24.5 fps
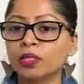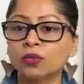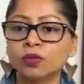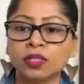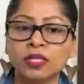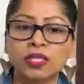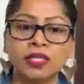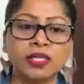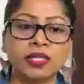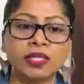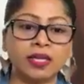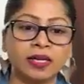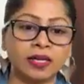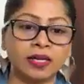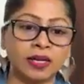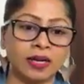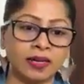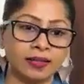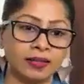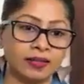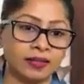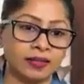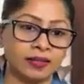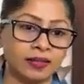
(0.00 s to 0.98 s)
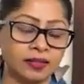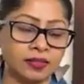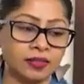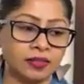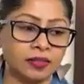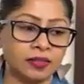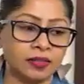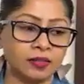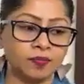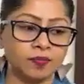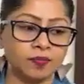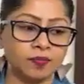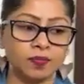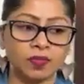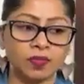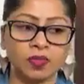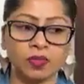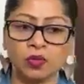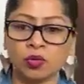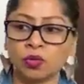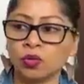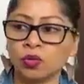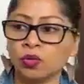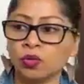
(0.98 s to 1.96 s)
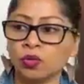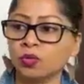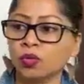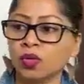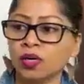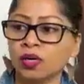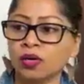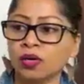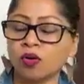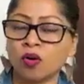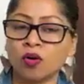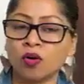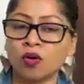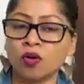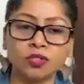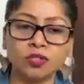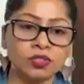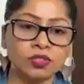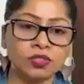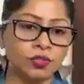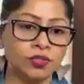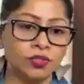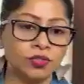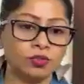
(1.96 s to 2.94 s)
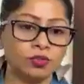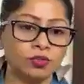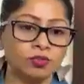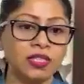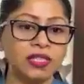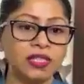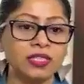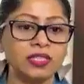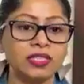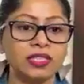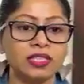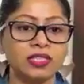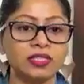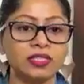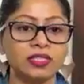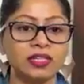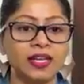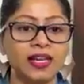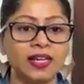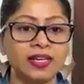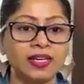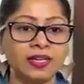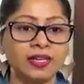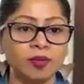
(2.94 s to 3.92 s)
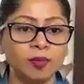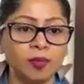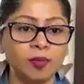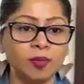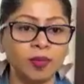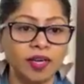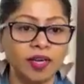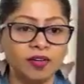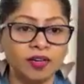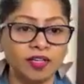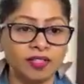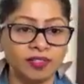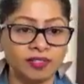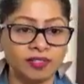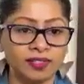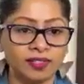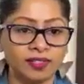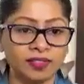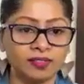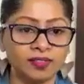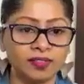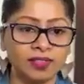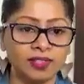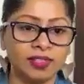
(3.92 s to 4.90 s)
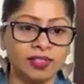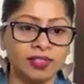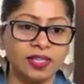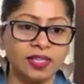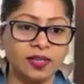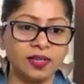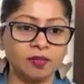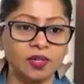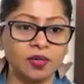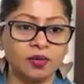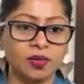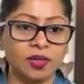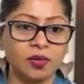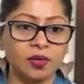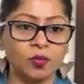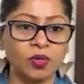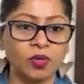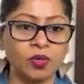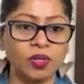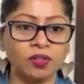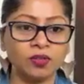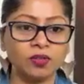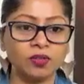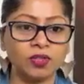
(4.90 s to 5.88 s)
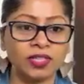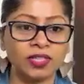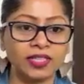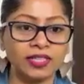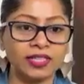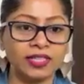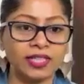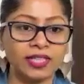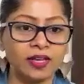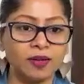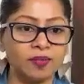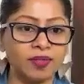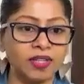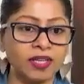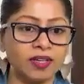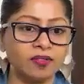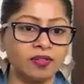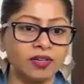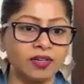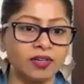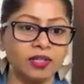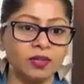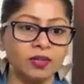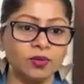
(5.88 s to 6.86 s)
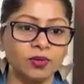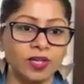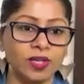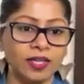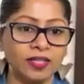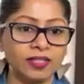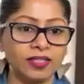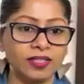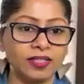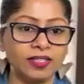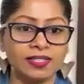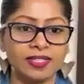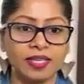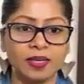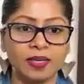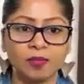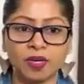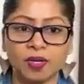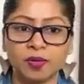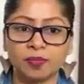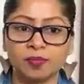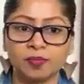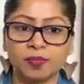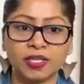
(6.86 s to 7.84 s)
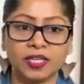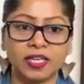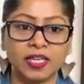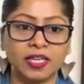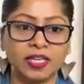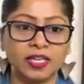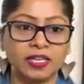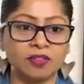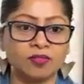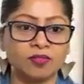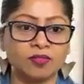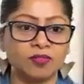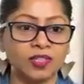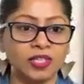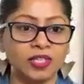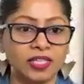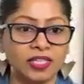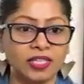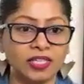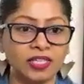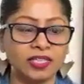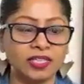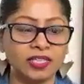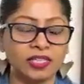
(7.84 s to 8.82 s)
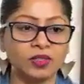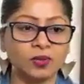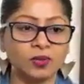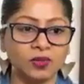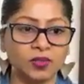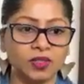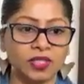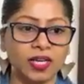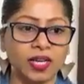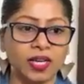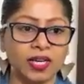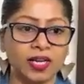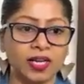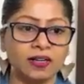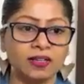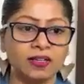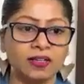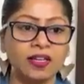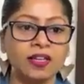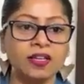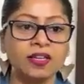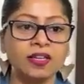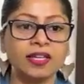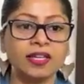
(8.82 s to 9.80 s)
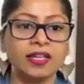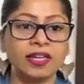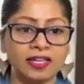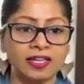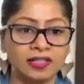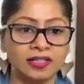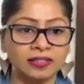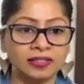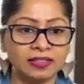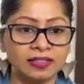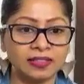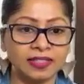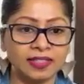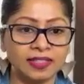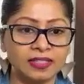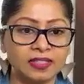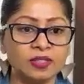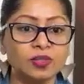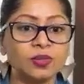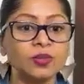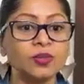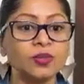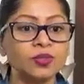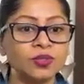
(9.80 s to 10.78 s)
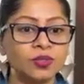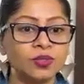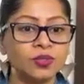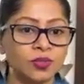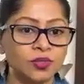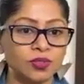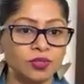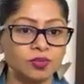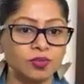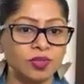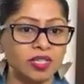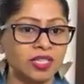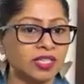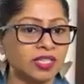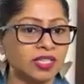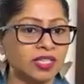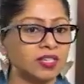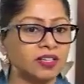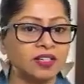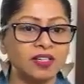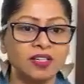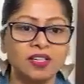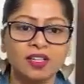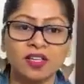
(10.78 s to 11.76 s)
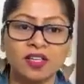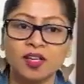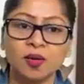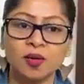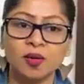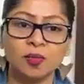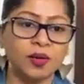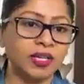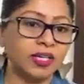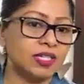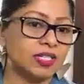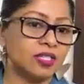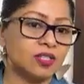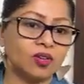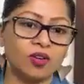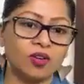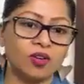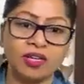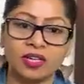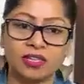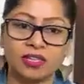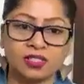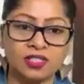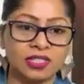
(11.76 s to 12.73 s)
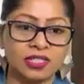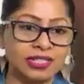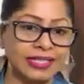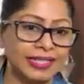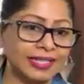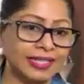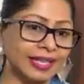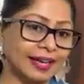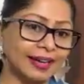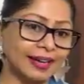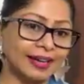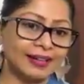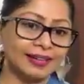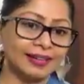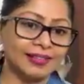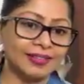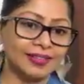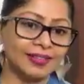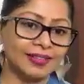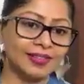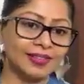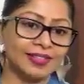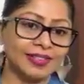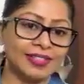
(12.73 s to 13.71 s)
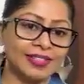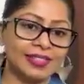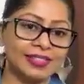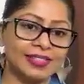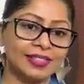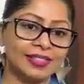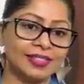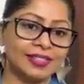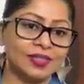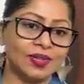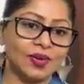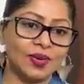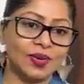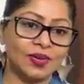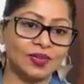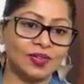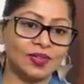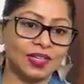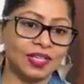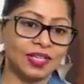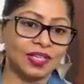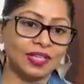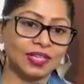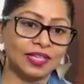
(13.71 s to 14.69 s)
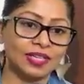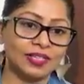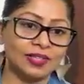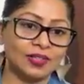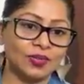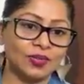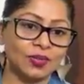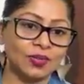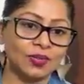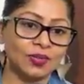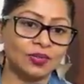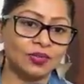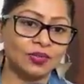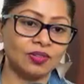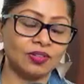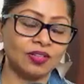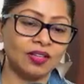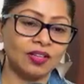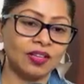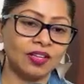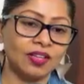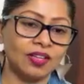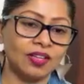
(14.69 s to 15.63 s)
looking at others who are on social media and comparing ourselves to them, going, well, look at them, they're really good at this. They might be getting really good at getting clients through social media, but it's not actually that, it's not really the truth.